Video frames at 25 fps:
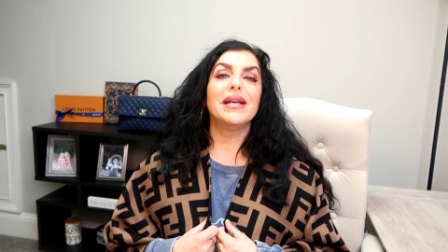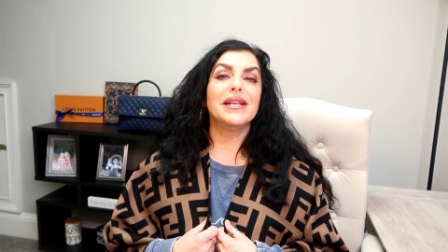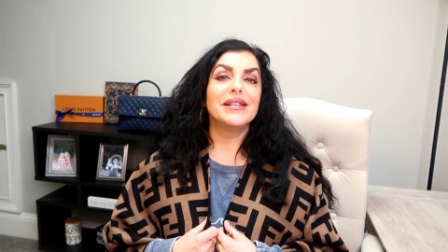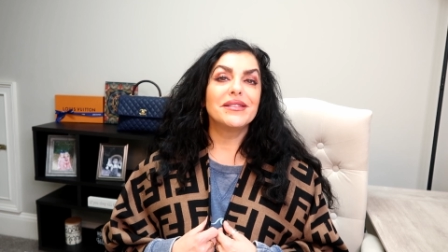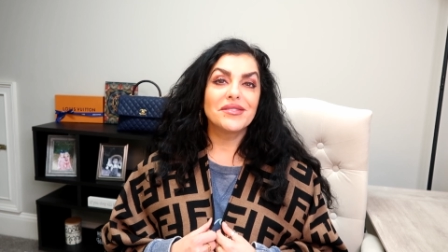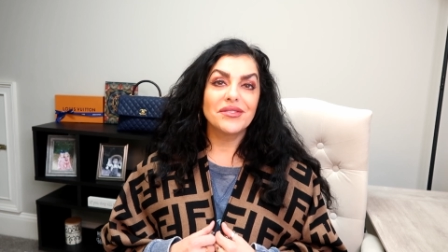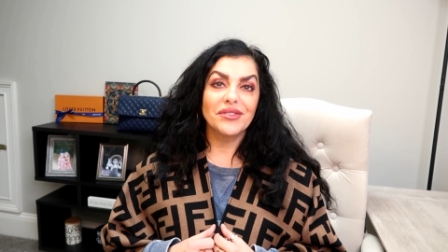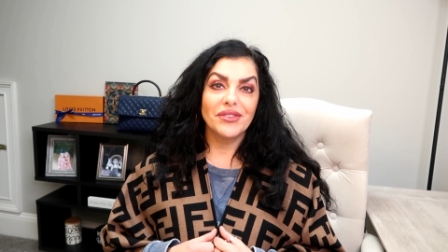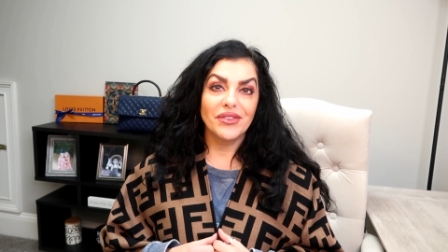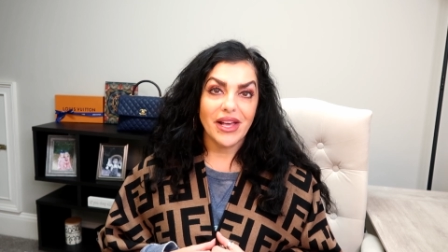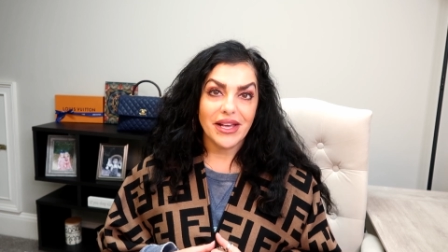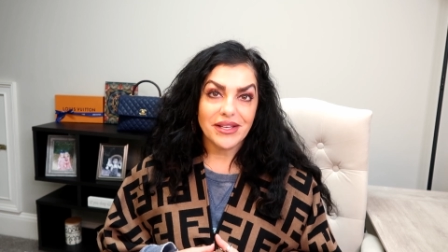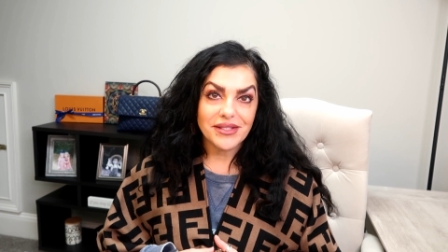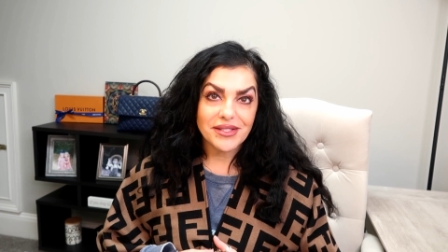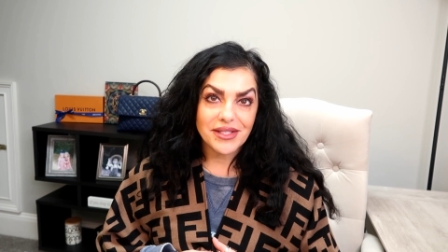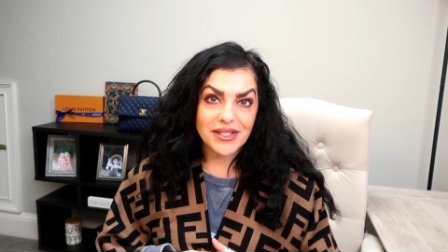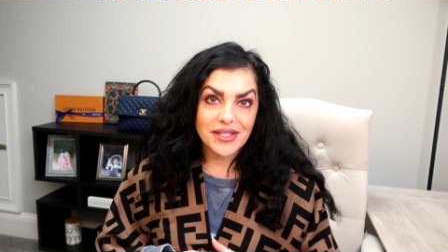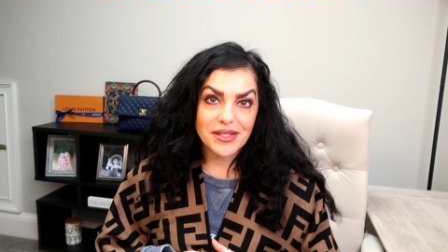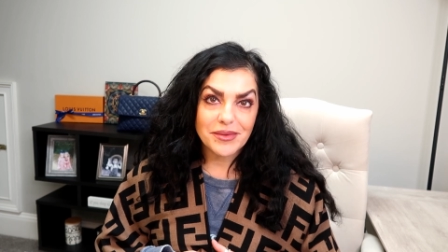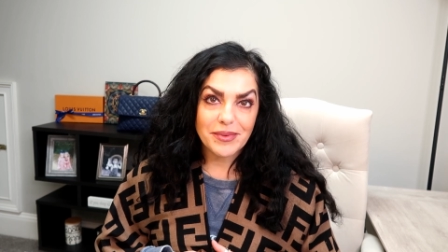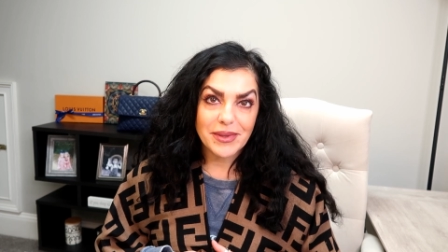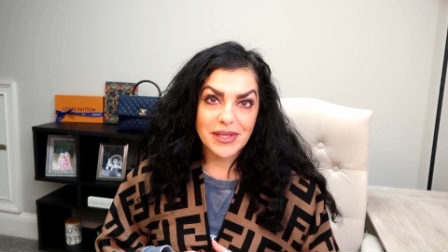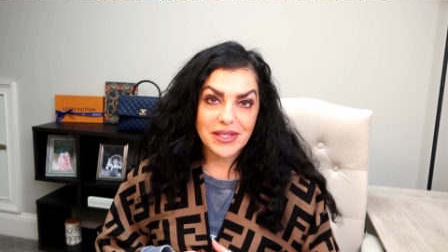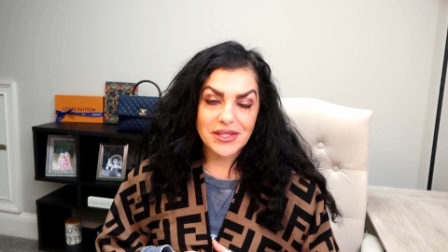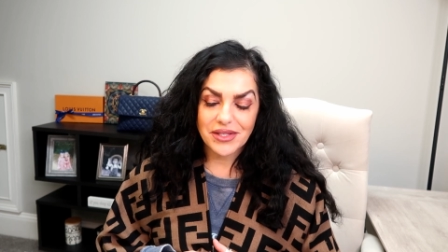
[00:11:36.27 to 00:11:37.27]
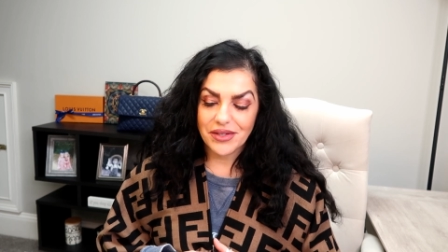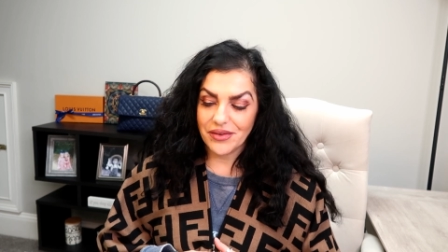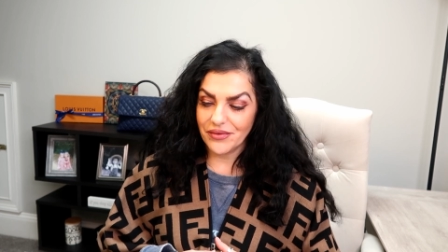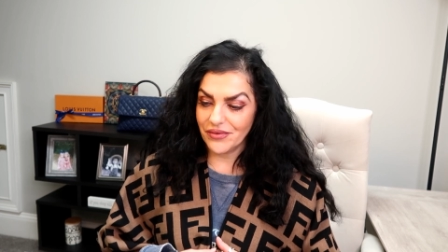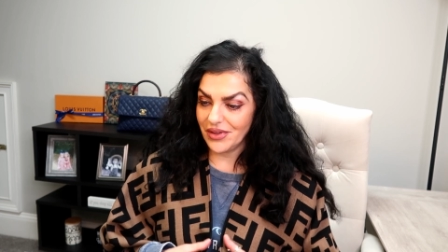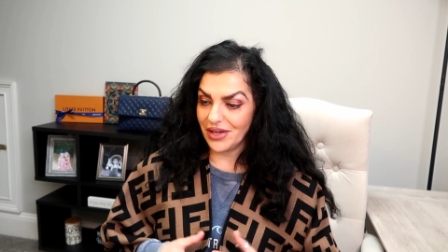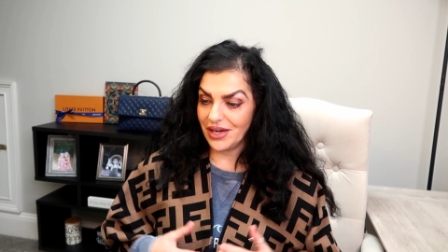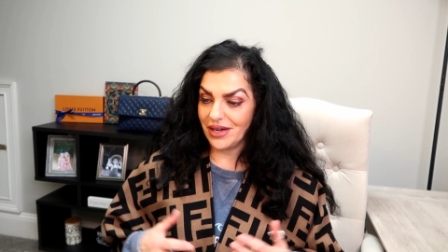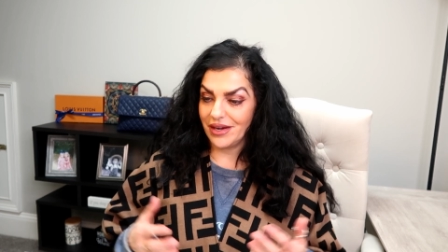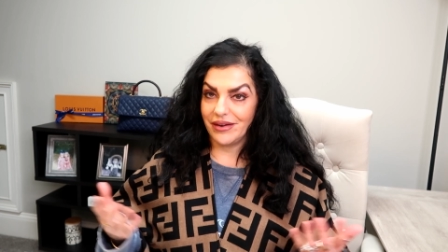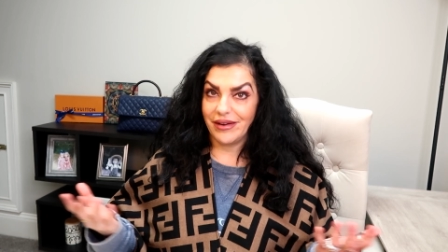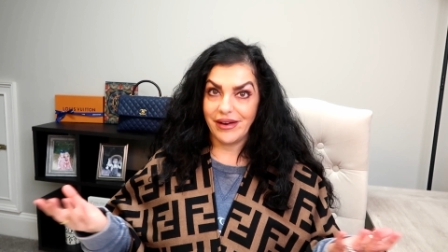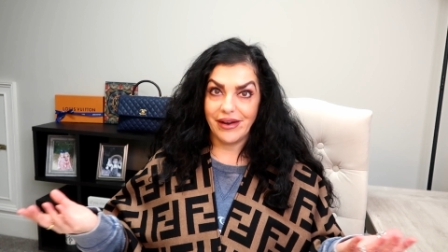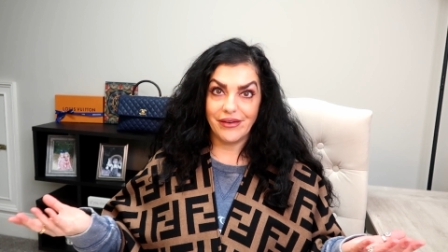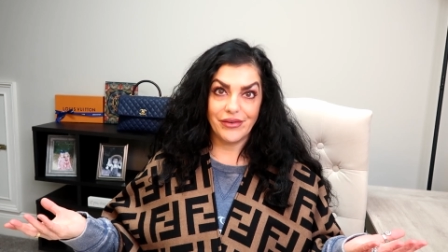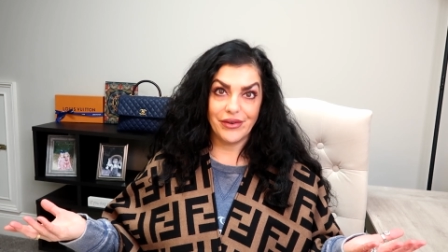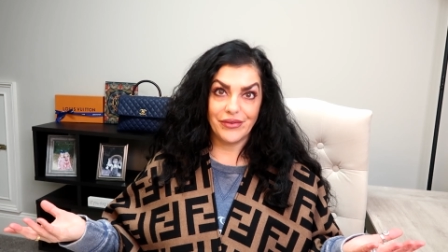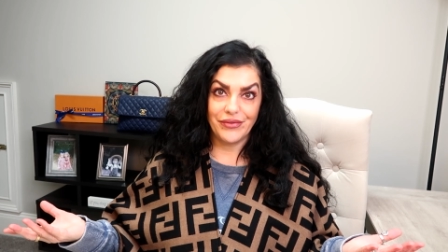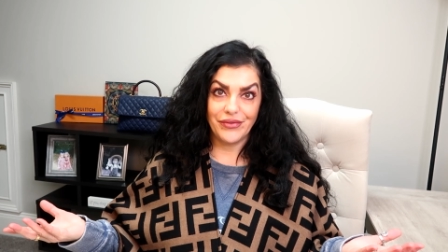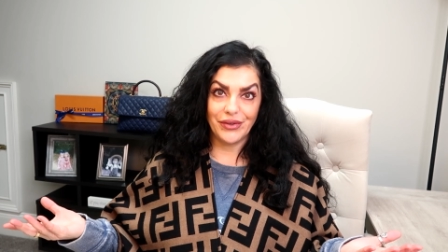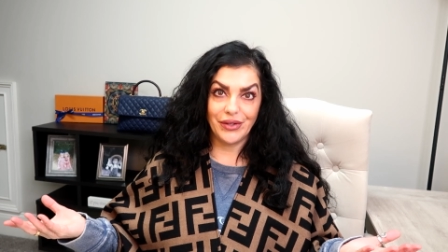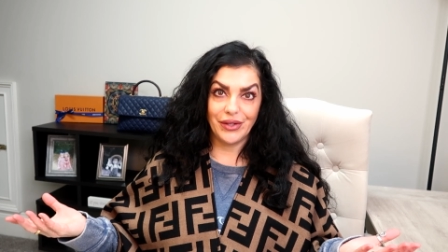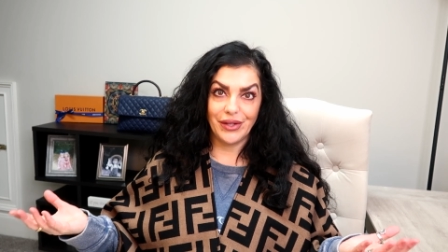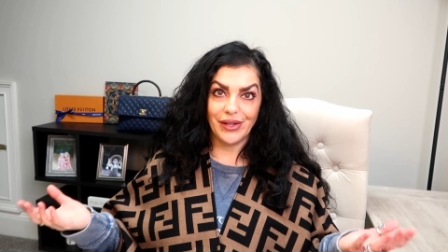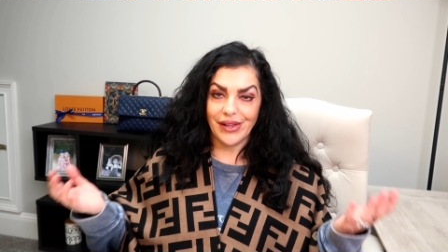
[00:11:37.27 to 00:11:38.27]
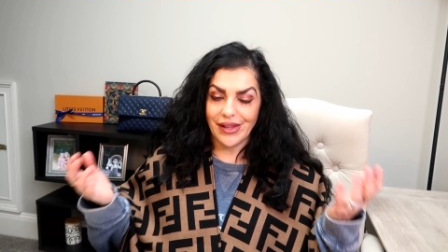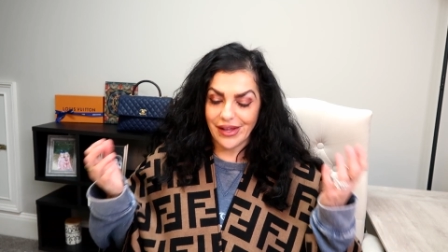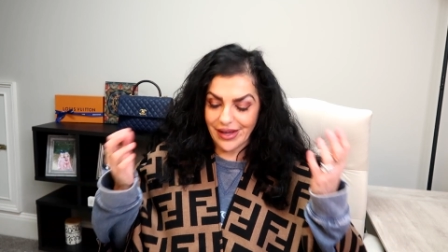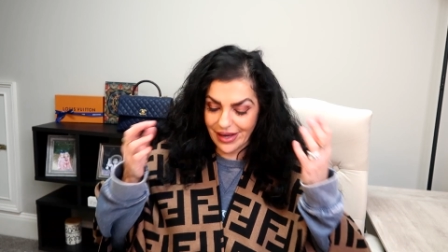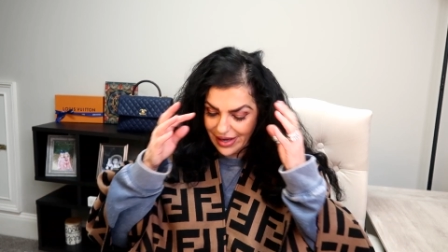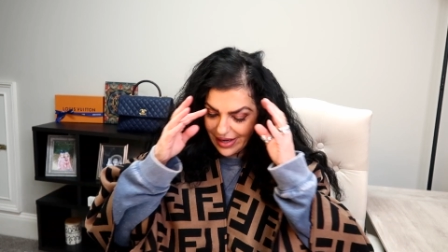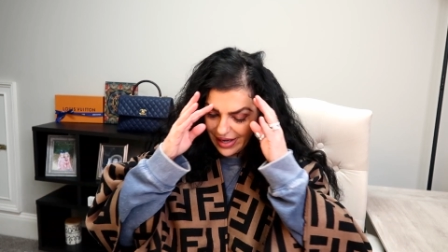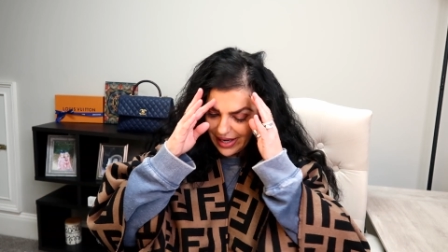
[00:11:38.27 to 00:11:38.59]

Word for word: it's less expensive than a Neverfull.